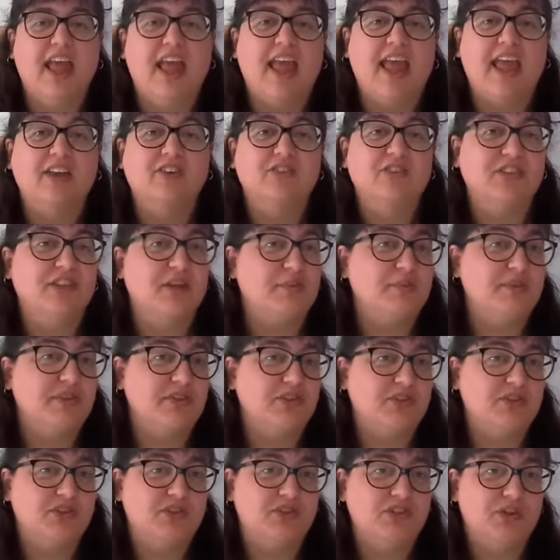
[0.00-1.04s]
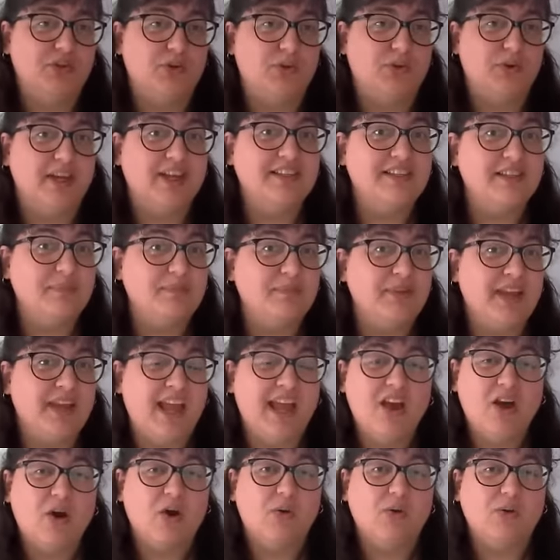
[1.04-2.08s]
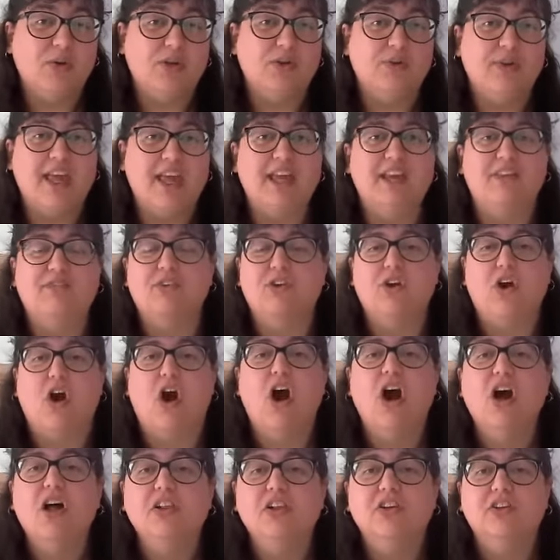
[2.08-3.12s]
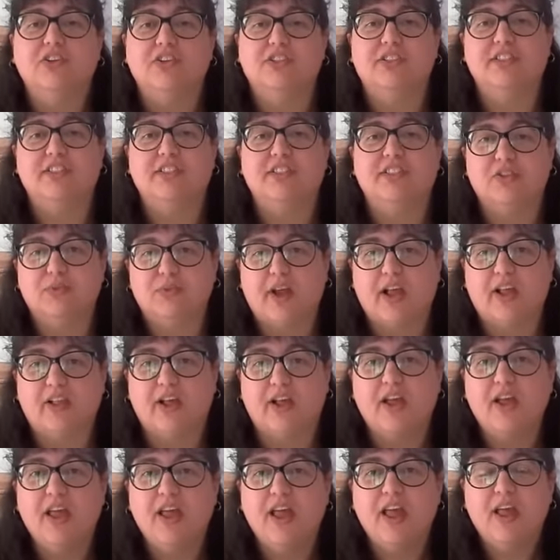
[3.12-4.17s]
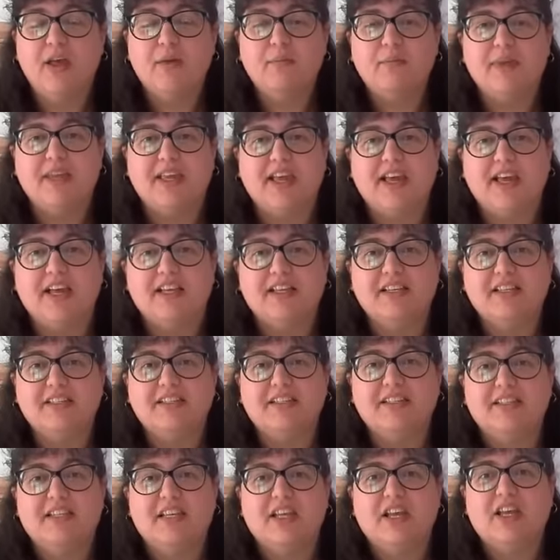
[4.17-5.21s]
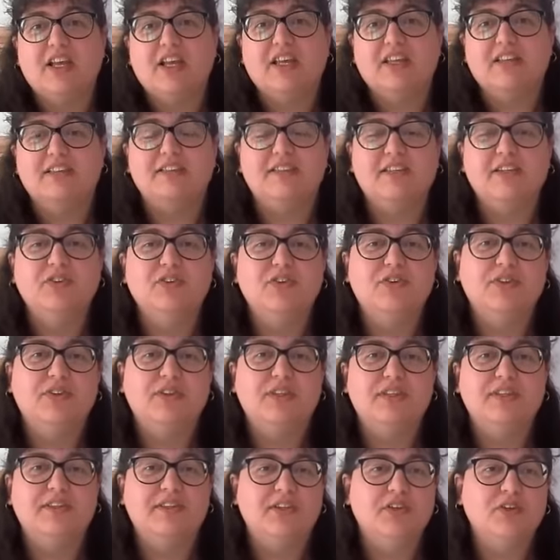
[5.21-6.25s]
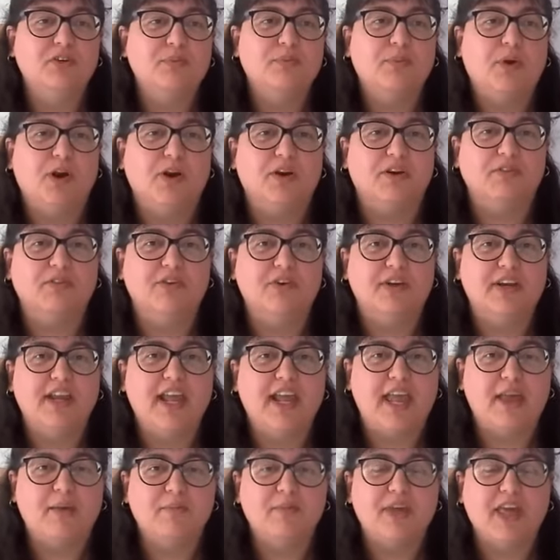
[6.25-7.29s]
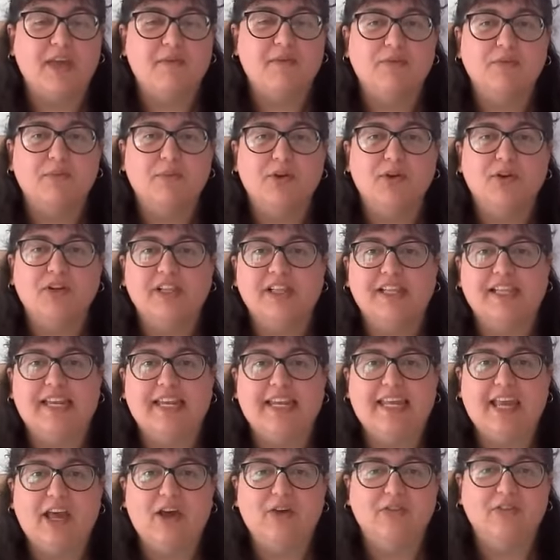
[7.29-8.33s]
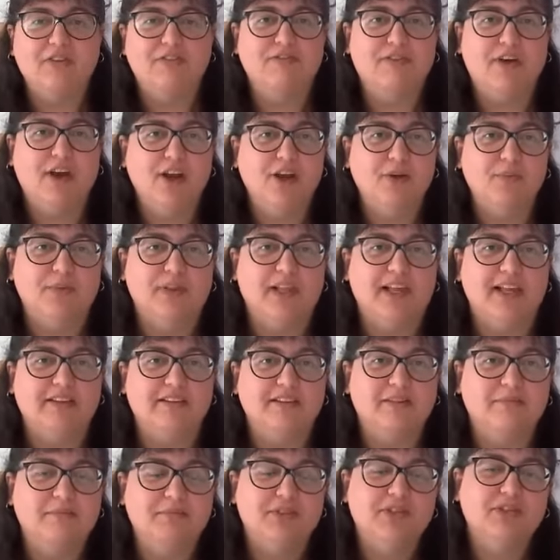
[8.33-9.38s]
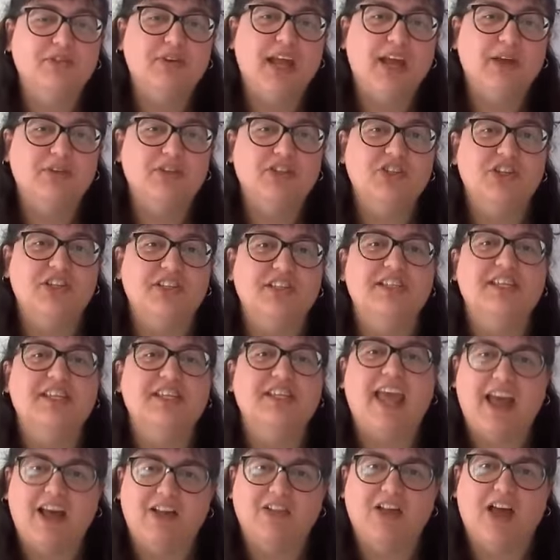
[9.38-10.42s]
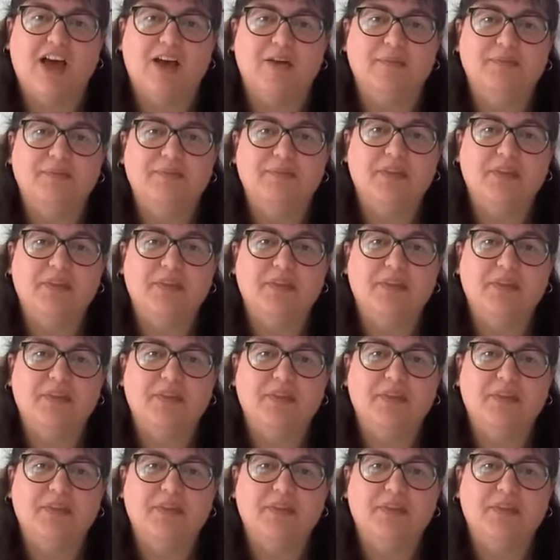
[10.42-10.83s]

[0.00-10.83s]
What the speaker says: And her stepsisters too. Except now, you can't even call her Cinderella, because the cinder part of her name came from her cleaning out the fireplace. So now it's just Ella.